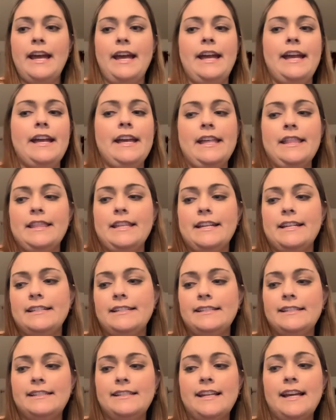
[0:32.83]
And they
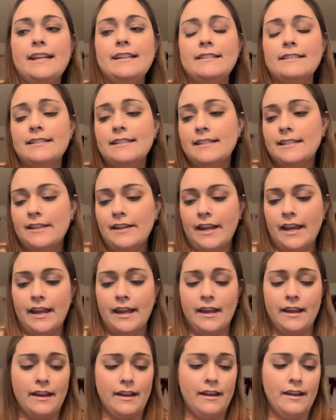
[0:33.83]
sent
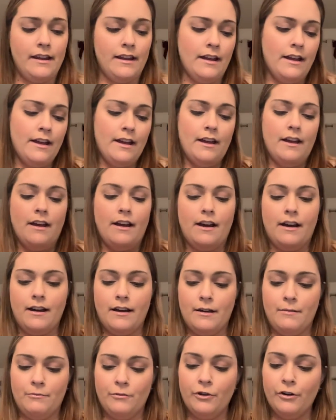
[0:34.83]
a
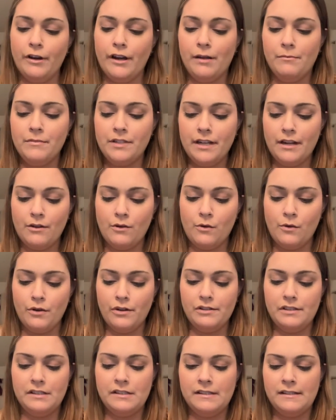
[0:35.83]
um, creme de
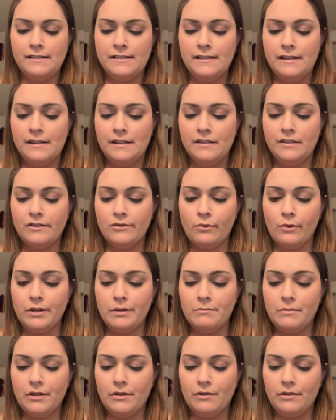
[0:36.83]
This is the soy
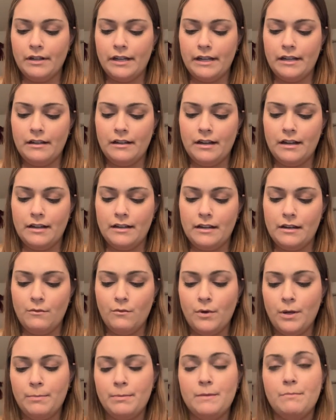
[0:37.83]
milk and honey
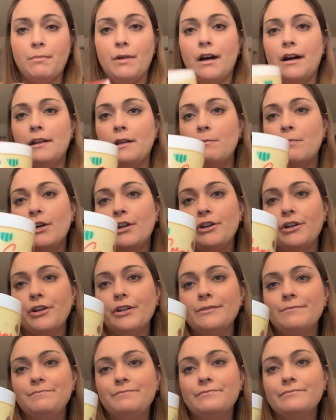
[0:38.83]
whipped body
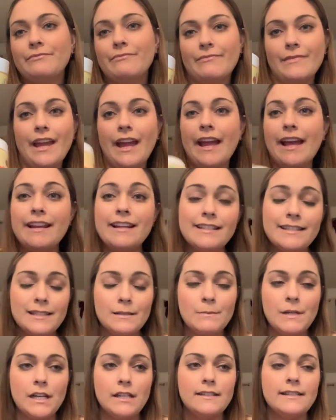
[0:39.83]
butter. And it
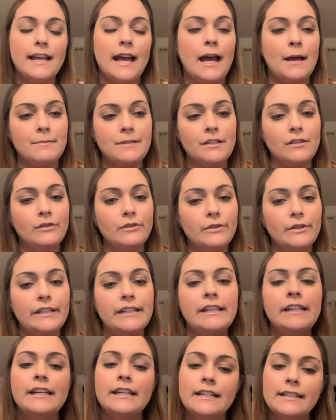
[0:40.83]
smells
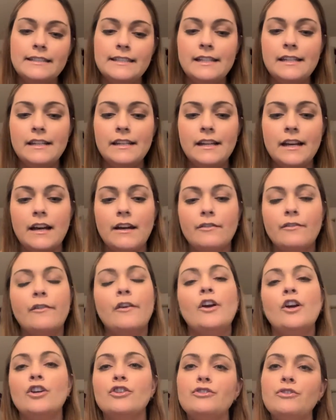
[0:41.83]
absolutely TDF
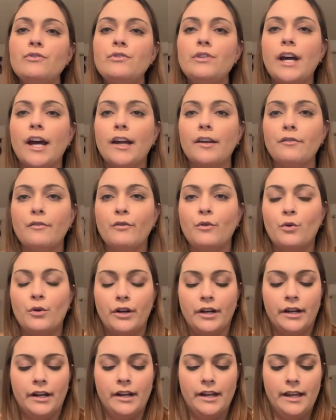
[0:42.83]
to die
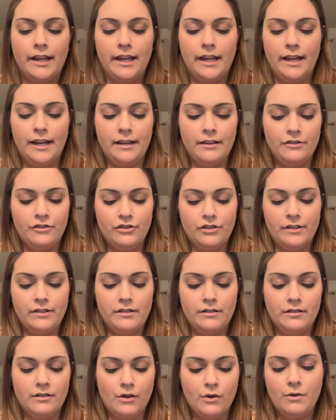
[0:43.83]
for. It is
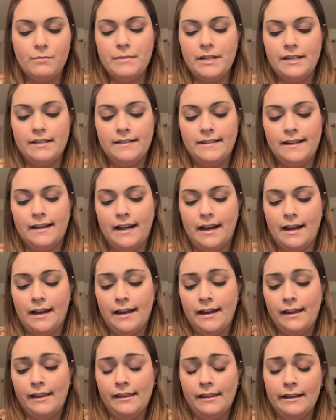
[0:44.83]
just so amazing.
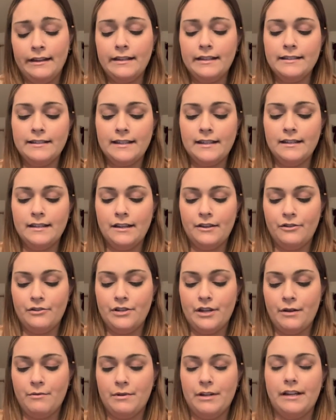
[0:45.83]
I Like I said the other
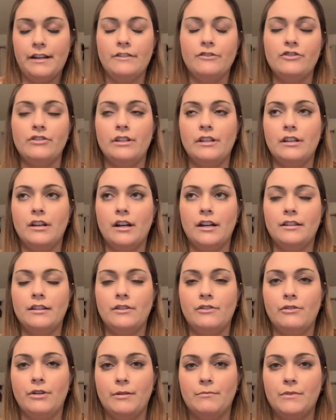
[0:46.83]
day when I actually got the
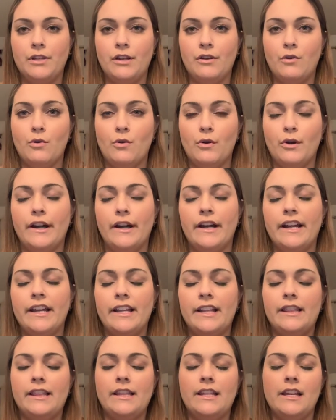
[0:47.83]
creme de
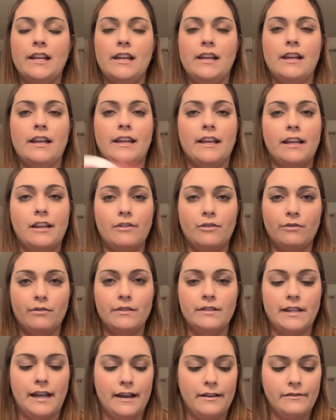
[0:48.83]
in the
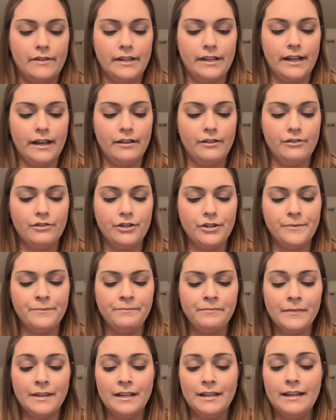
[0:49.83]
Kiehl's advent calendar,
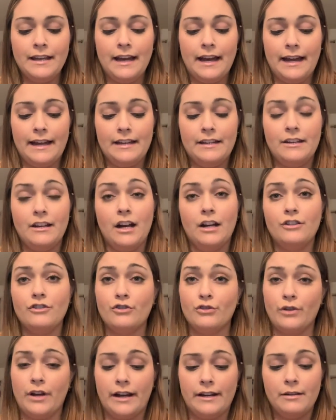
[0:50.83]
I had not
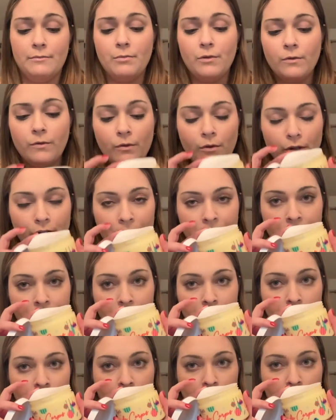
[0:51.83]
tried it before
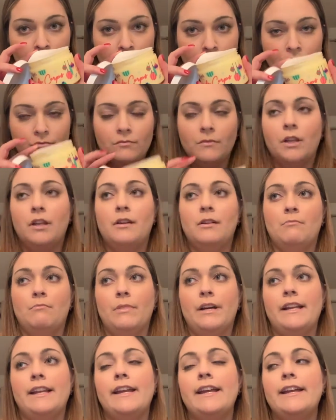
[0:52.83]

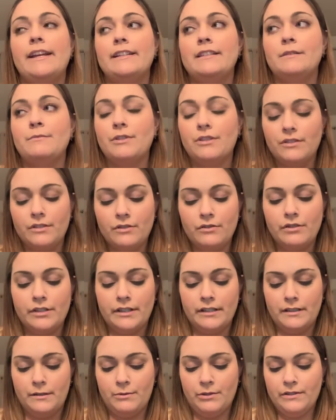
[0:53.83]
but it smells so good.
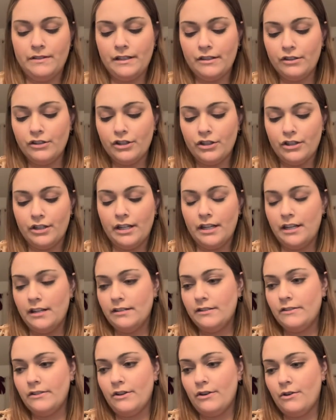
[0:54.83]
It smells like a cookie.
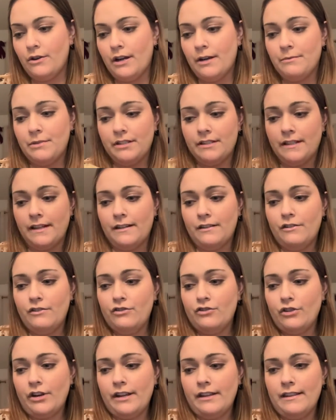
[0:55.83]
So I'm excited
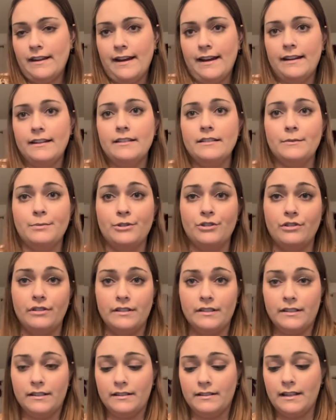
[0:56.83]
to try that, especially
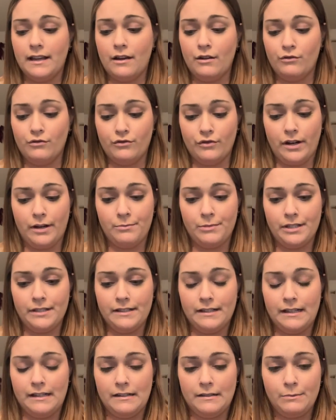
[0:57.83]
since how dry my
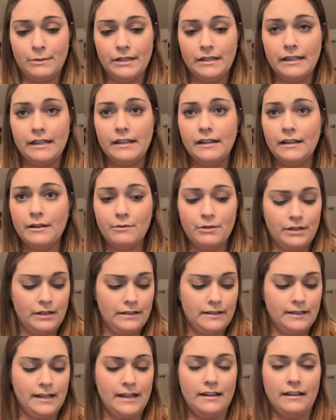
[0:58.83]
skin has been lately with
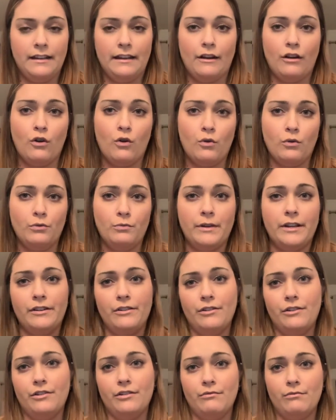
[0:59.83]
this kind of like cold
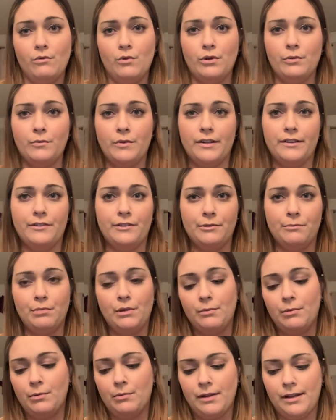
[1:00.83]
weather, warm weather, blah,
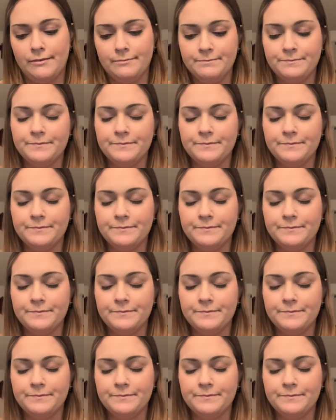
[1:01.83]
blah, blah.